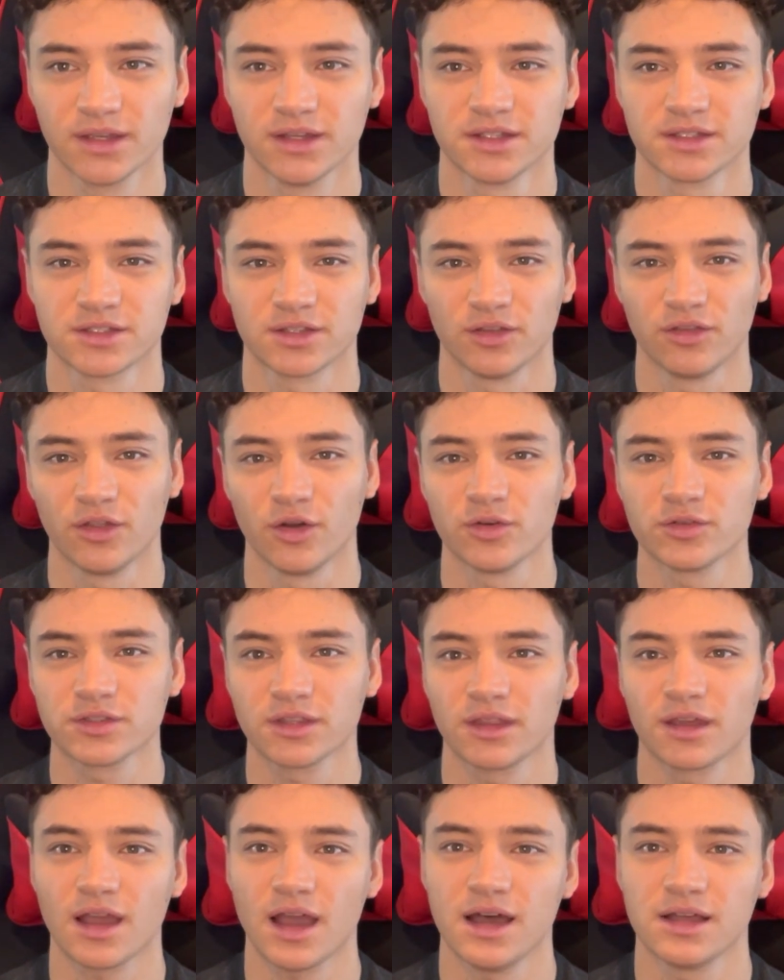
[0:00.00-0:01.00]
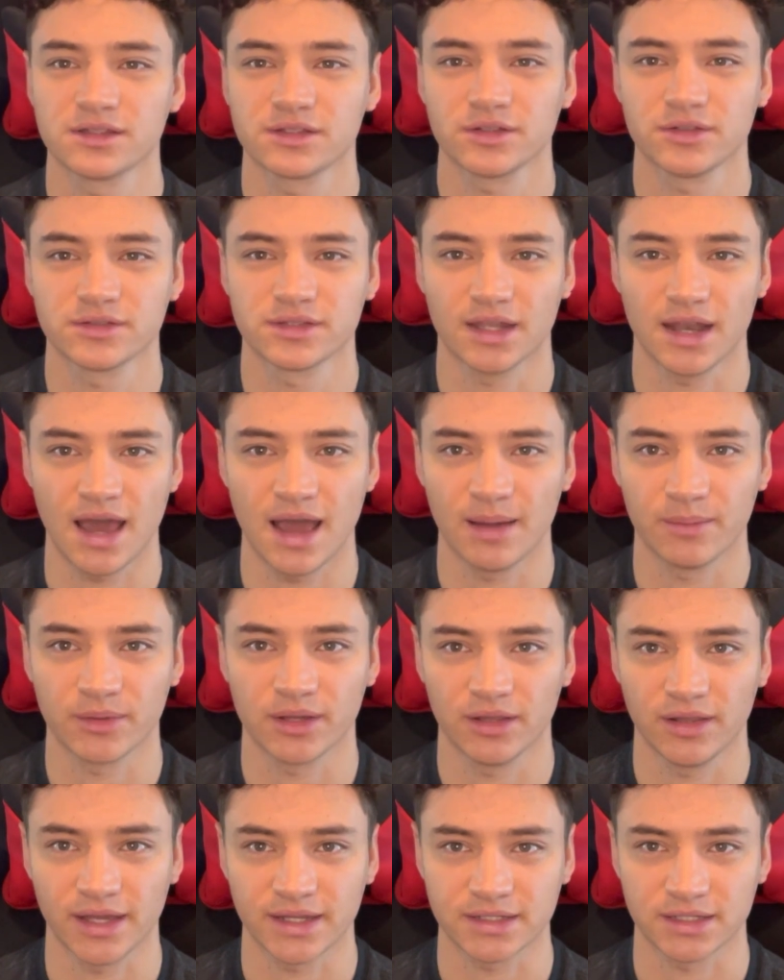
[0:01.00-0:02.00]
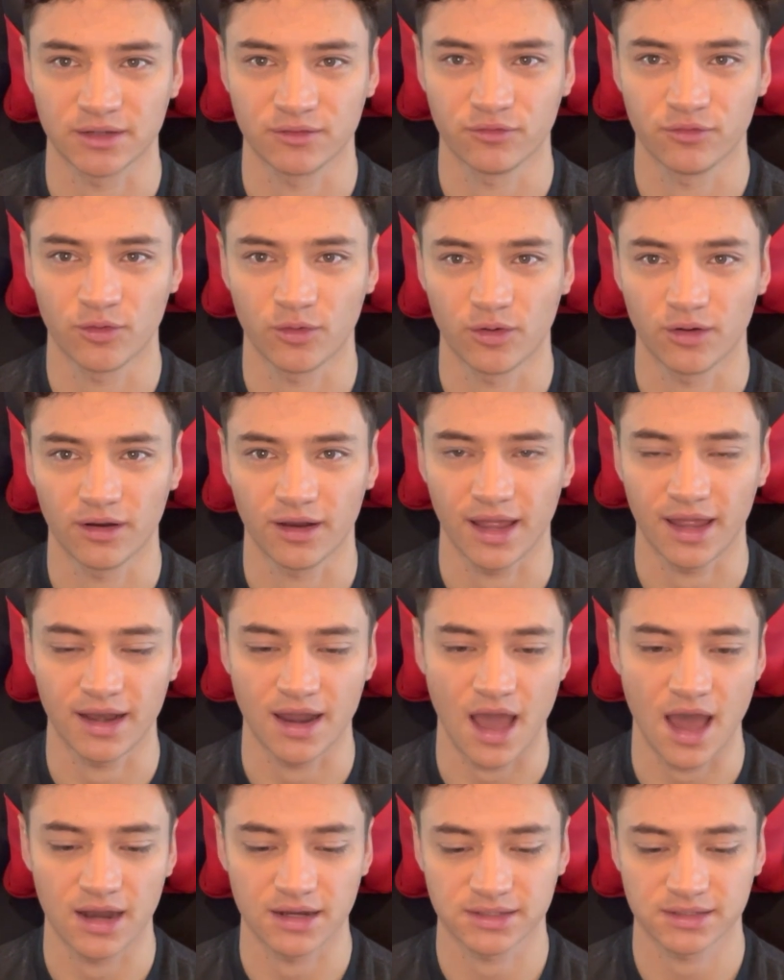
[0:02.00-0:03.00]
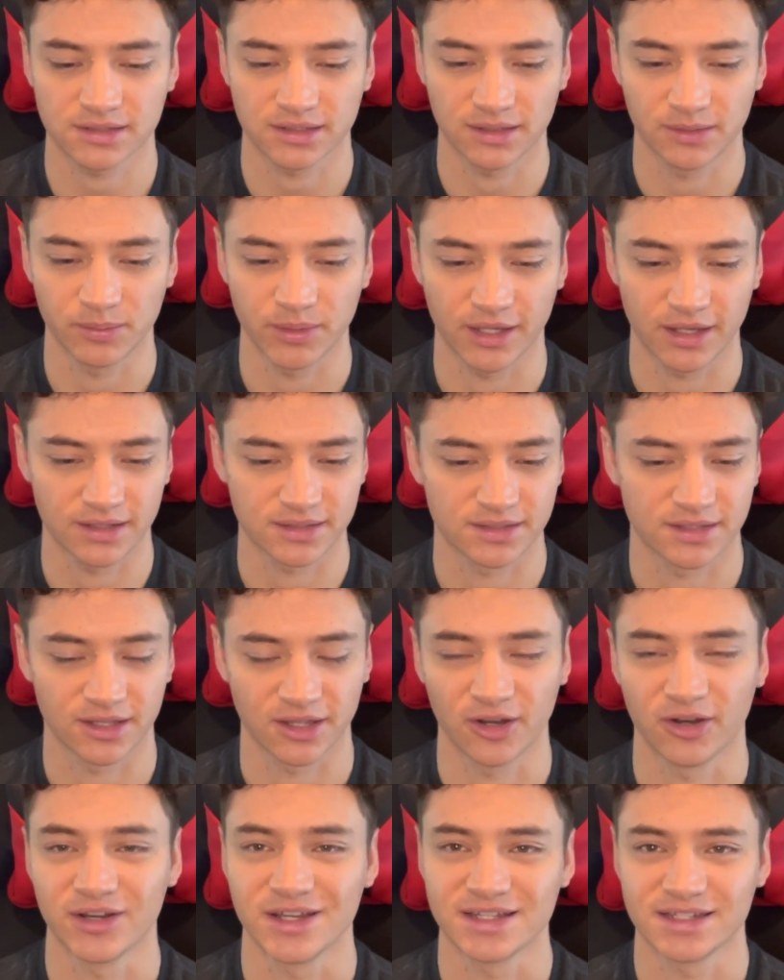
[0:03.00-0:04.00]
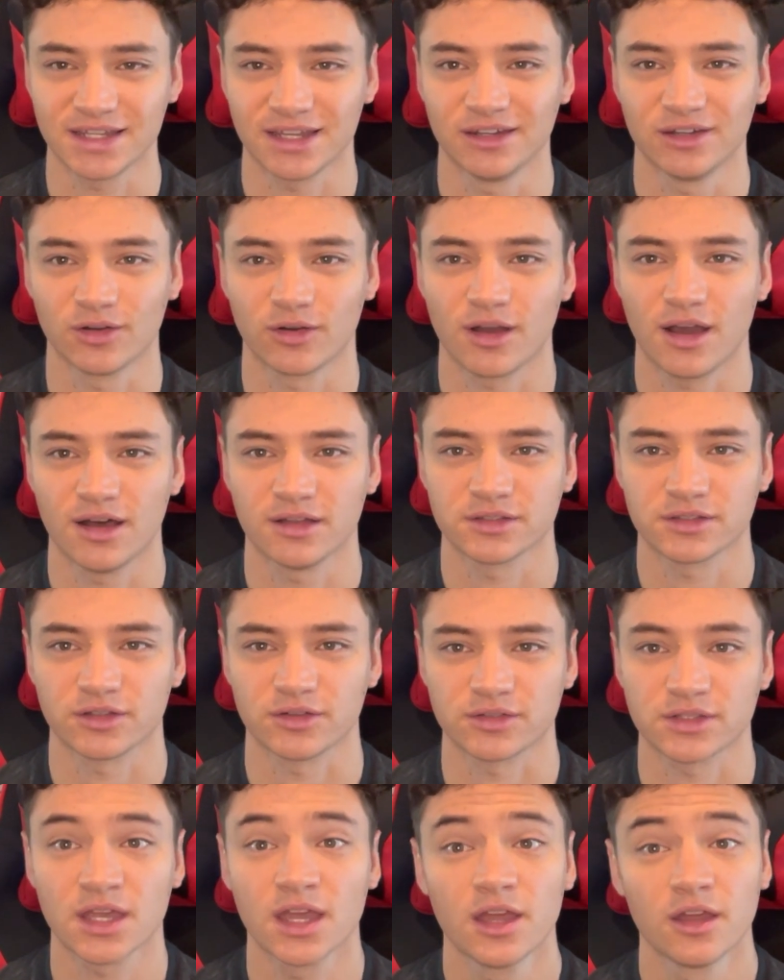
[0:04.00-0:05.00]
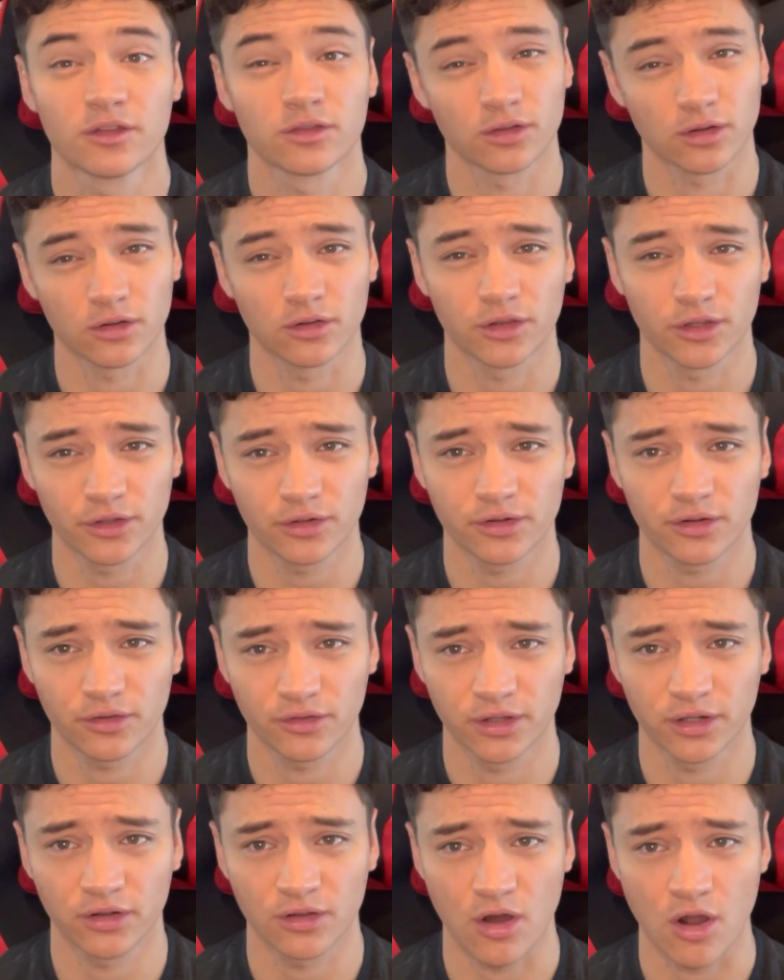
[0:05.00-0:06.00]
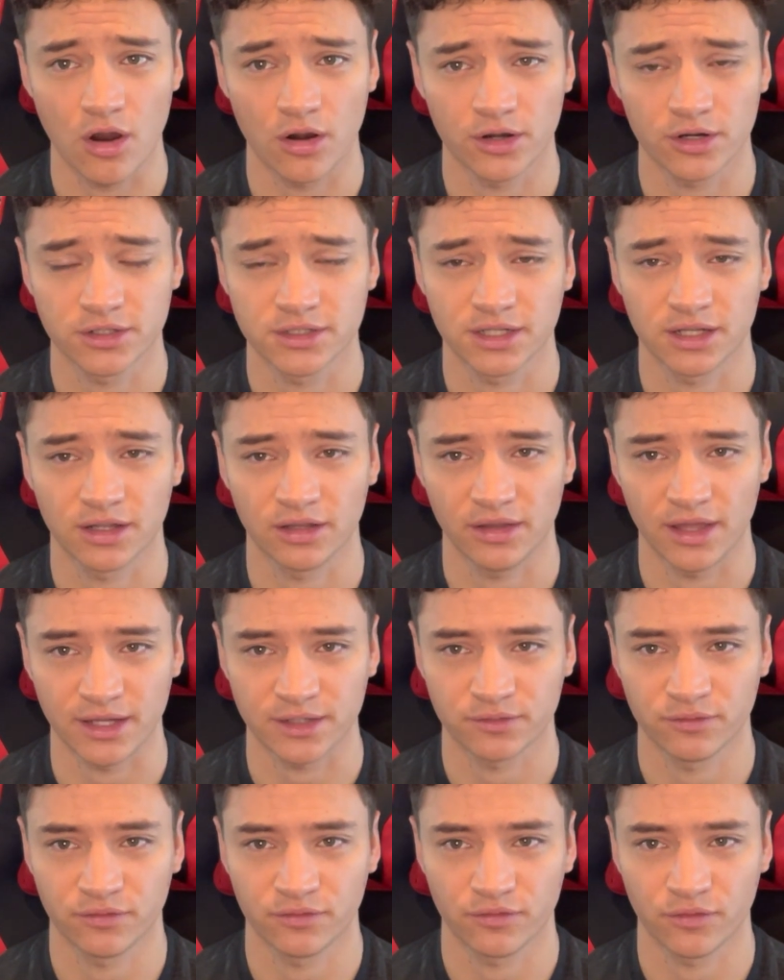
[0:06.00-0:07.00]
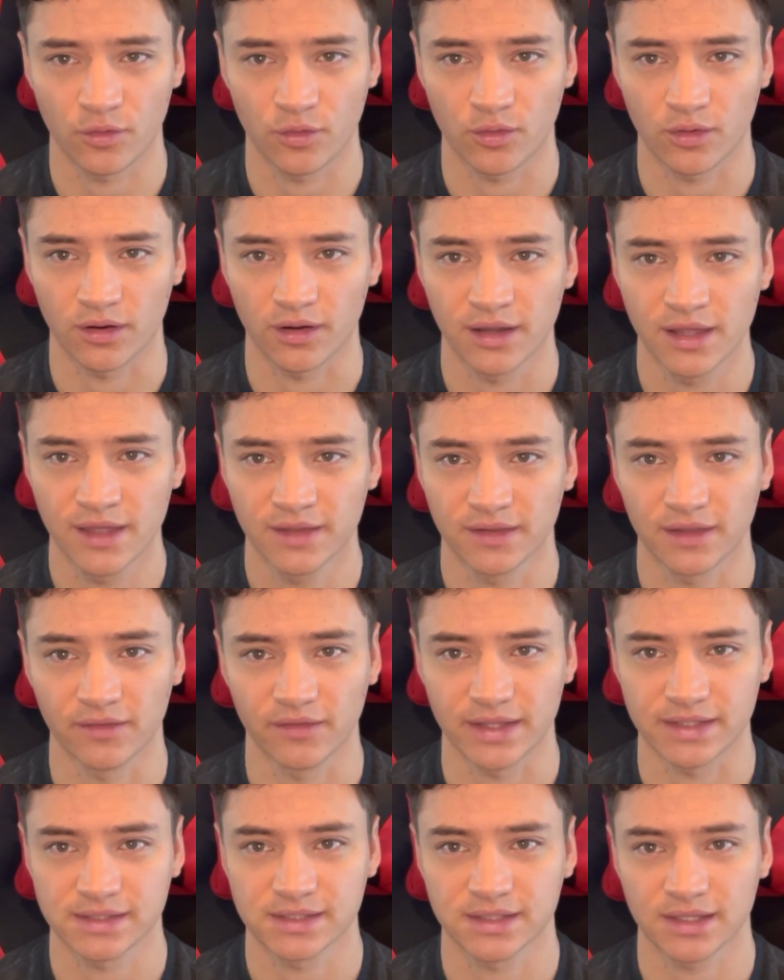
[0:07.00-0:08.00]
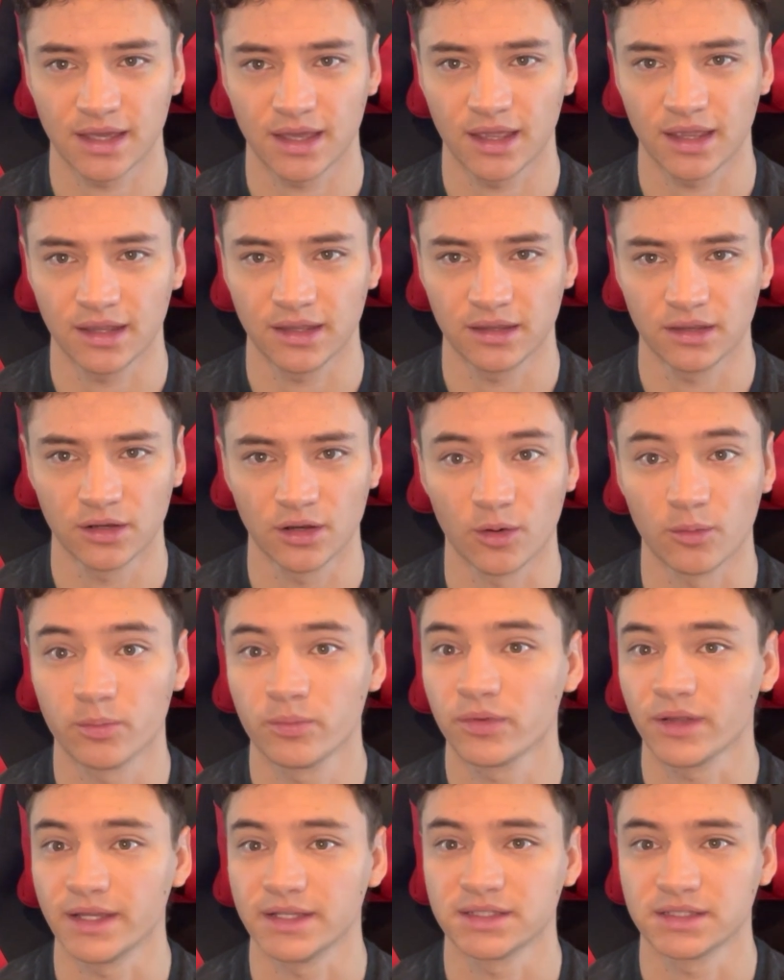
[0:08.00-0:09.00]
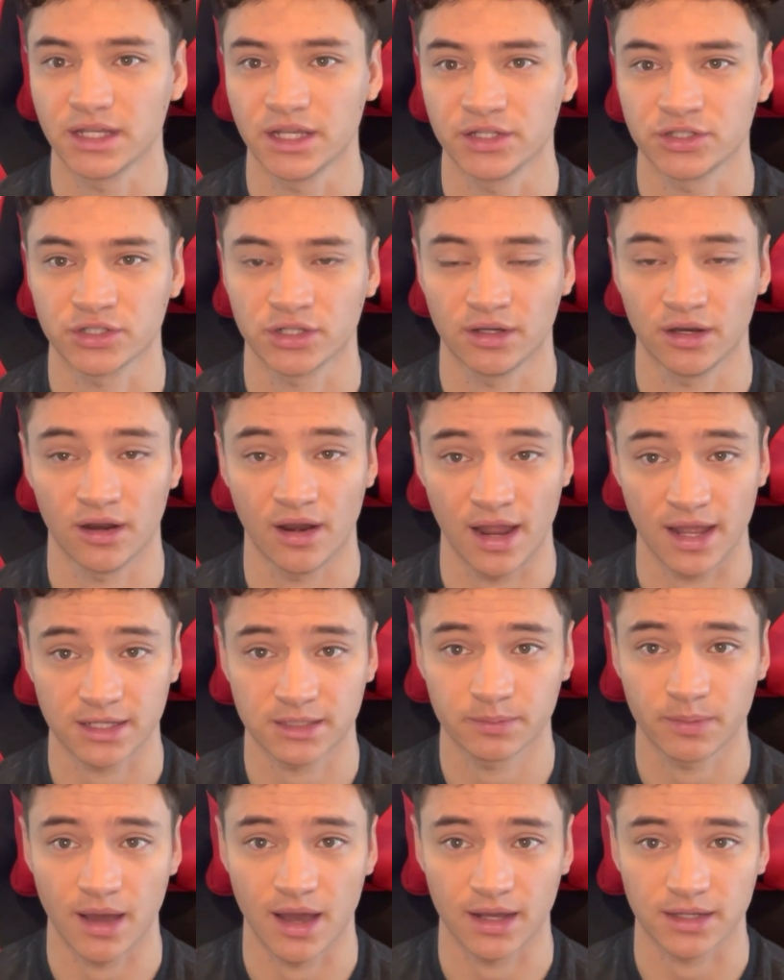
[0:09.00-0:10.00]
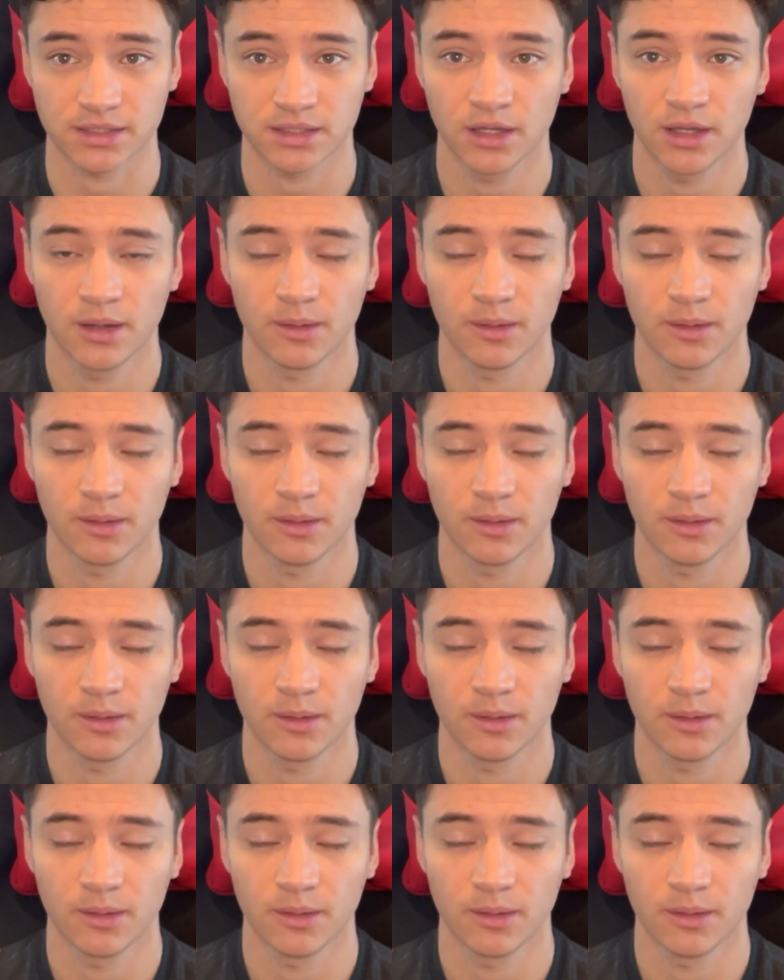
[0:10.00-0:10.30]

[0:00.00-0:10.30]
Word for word: So those are the consoles that I'm collecting for, and honestly, because they're Nintendo consoles, they're a little, little harder to collect for than, let's say, you know, PlayStation or Xbox,